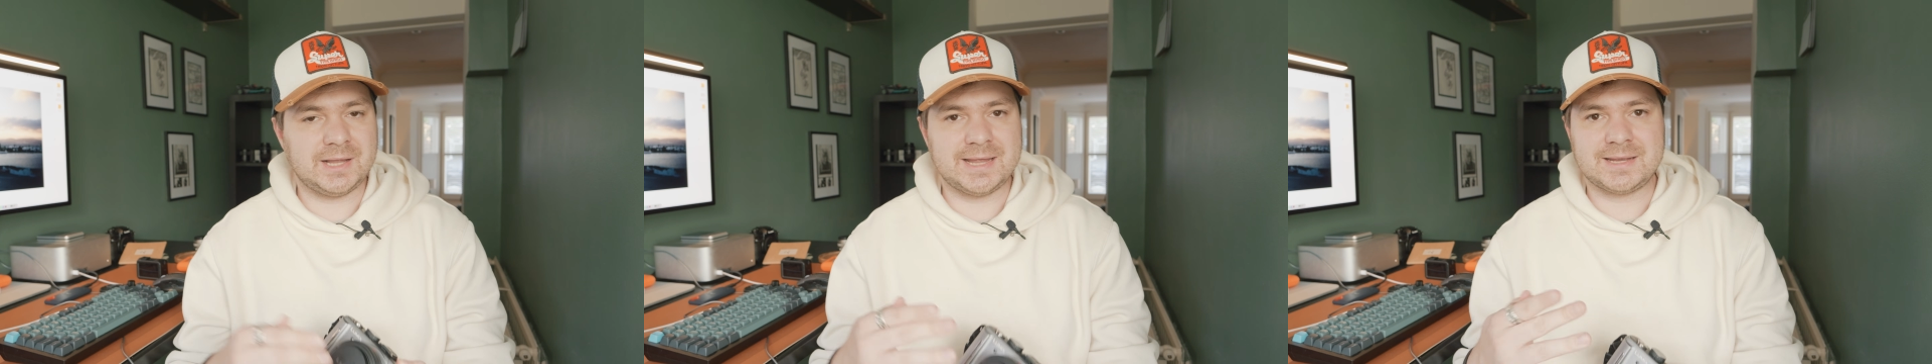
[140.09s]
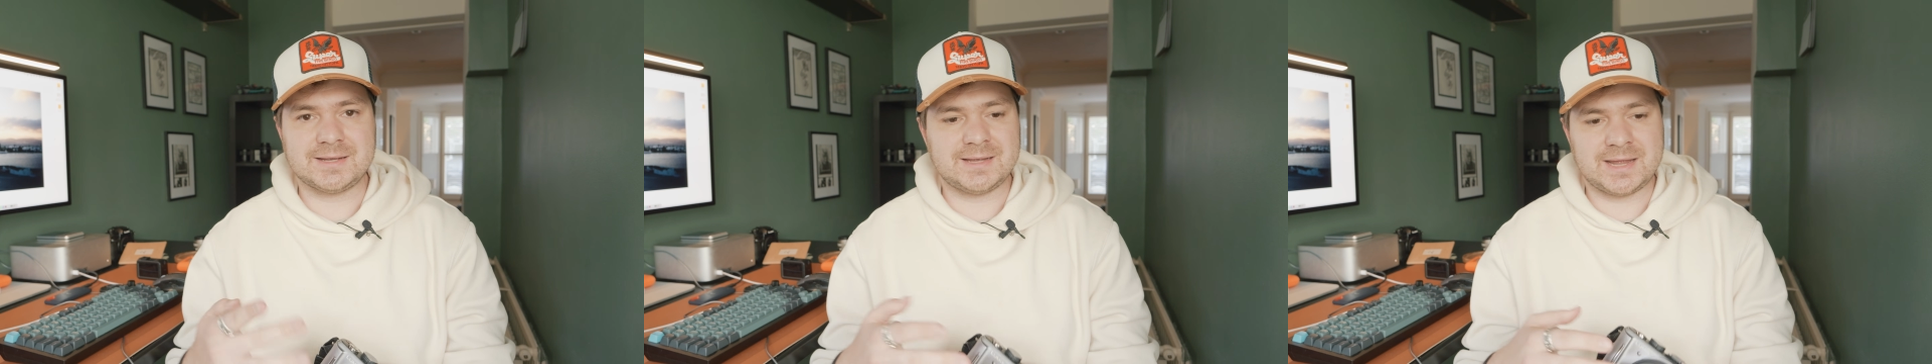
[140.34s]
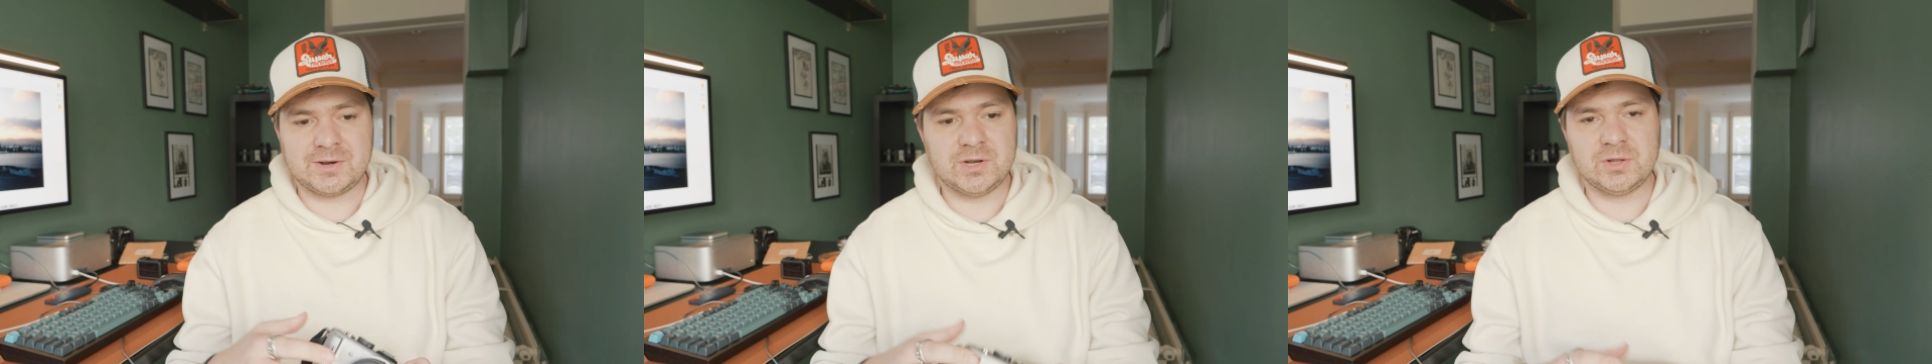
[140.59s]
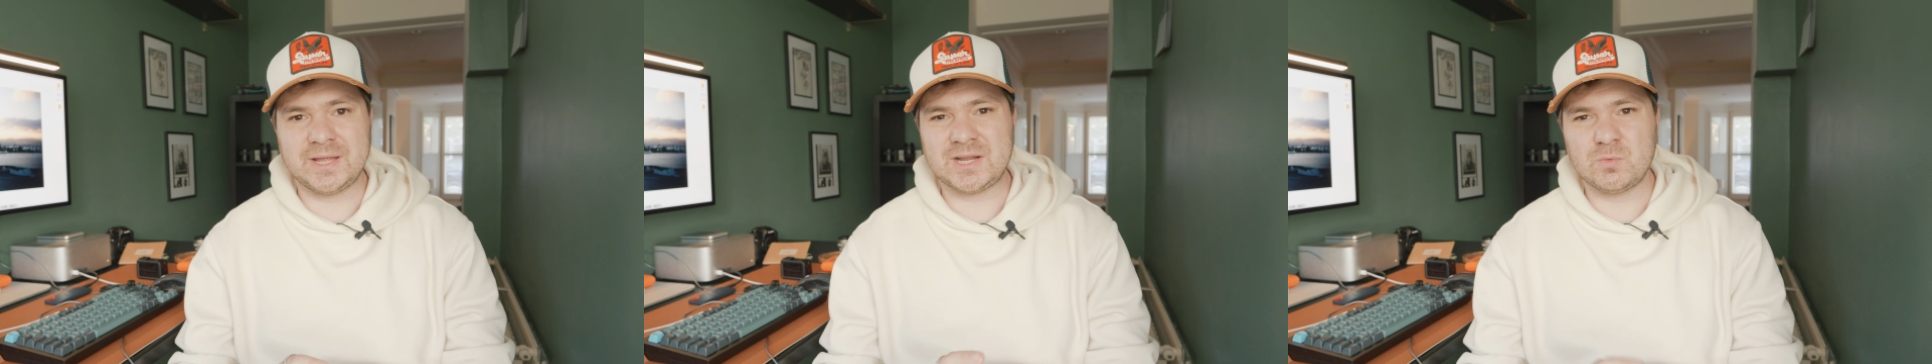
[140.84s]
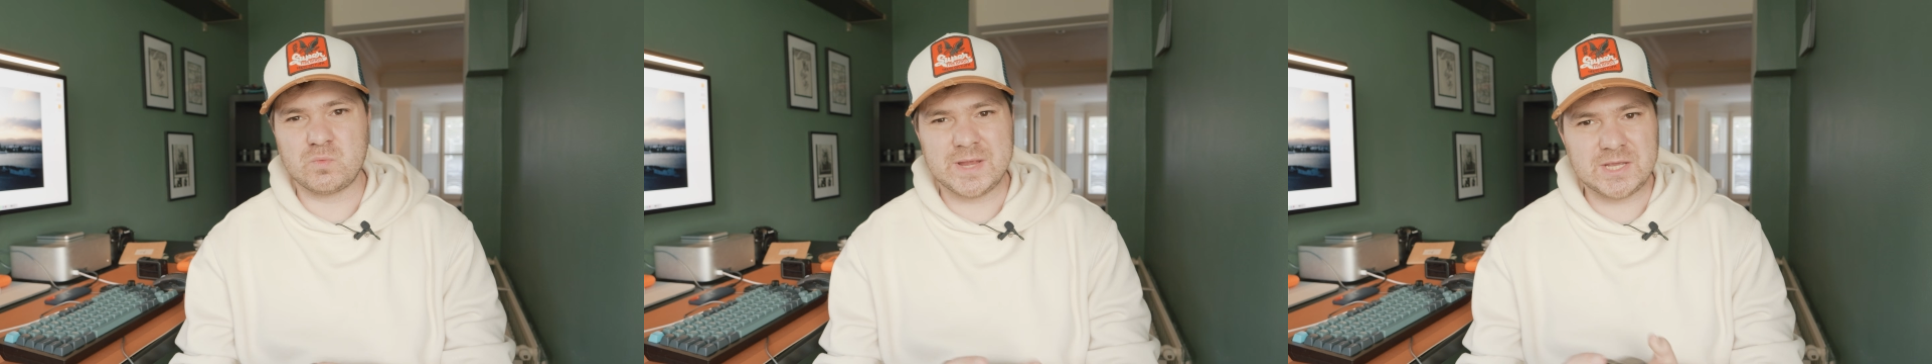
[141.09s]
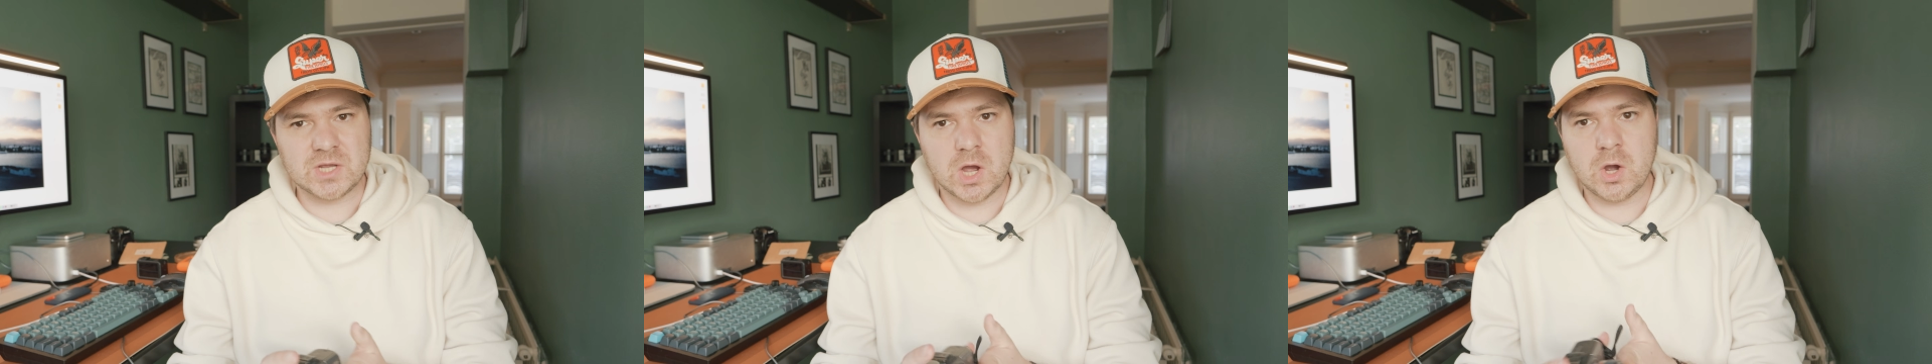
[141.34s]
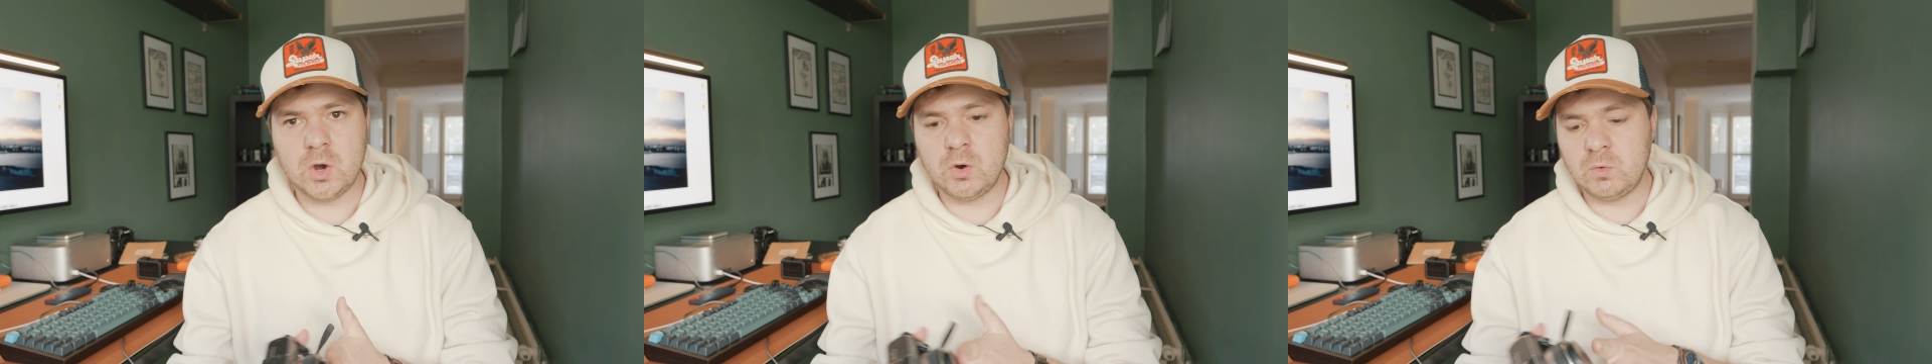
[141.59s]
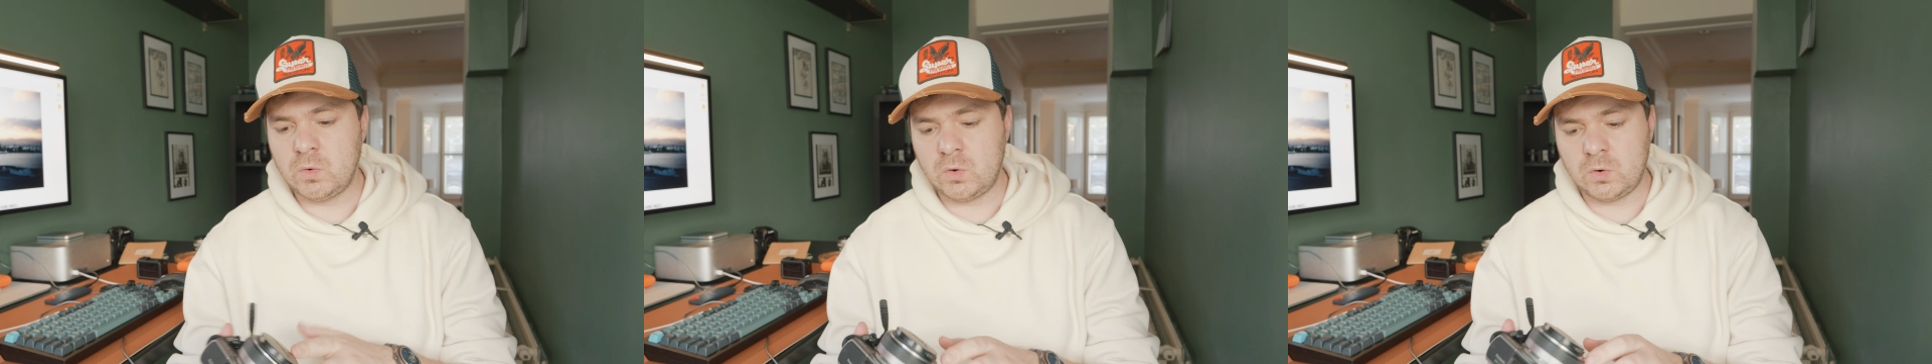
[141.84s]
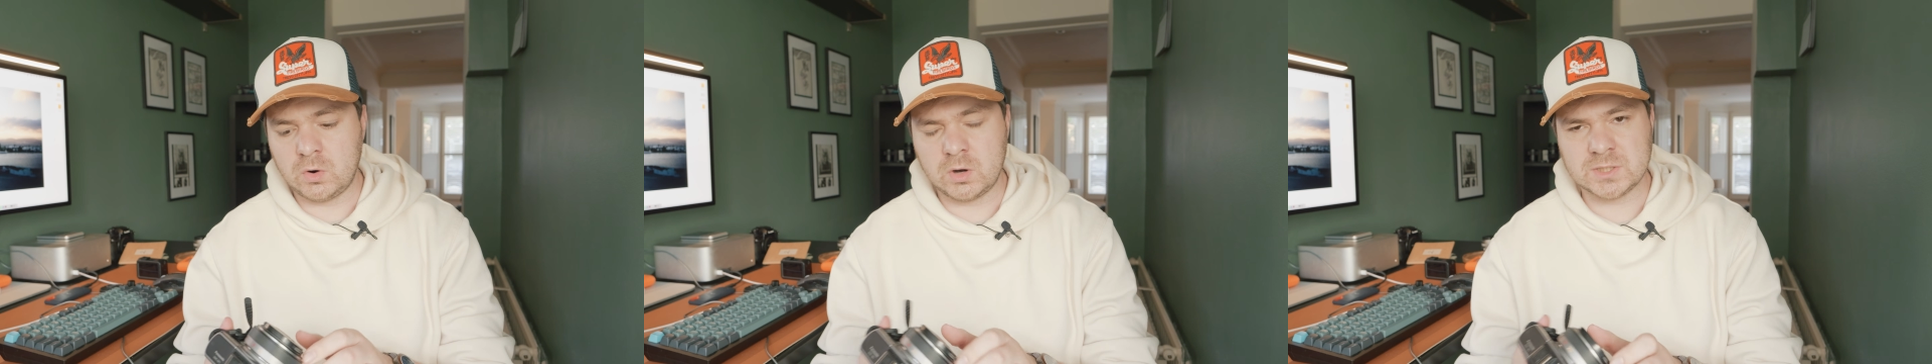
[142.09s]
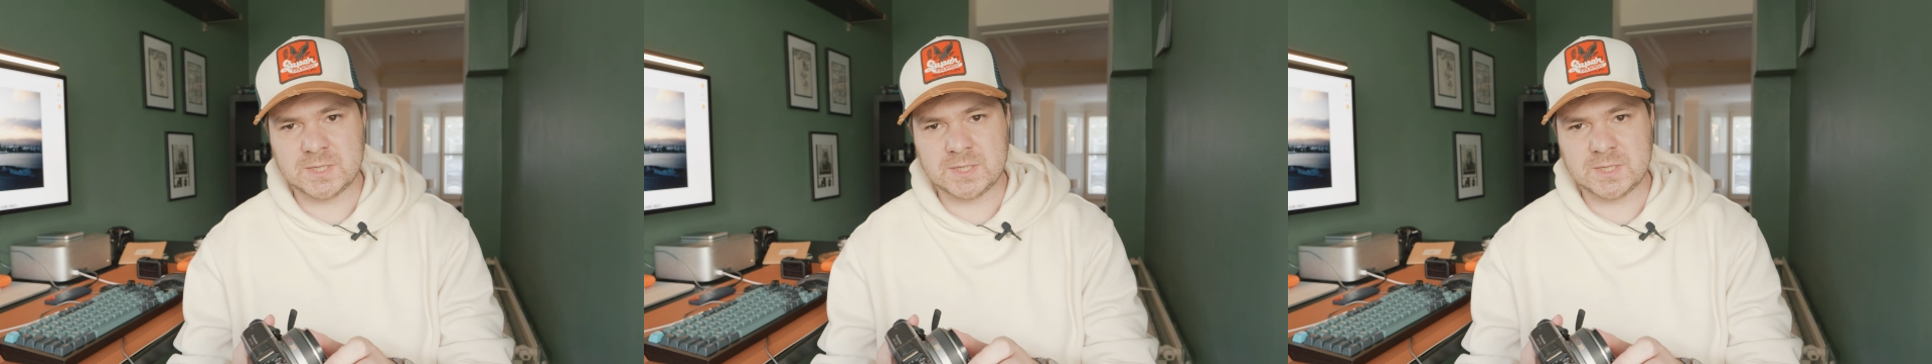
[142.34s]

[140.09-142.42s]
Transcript: like a Ricoh or